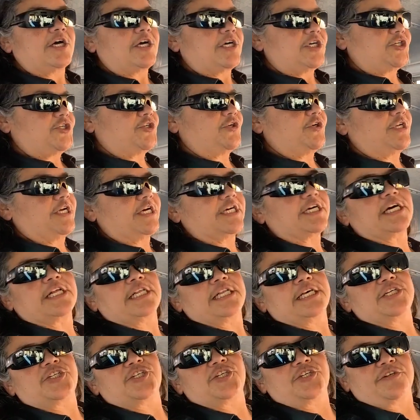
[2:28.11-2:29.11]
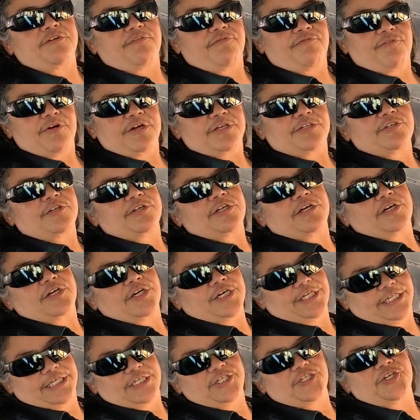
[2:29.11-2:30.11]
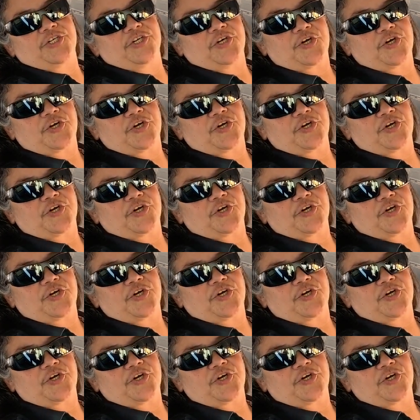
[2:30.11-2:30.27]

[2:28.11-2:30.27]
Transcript: should a frontal collision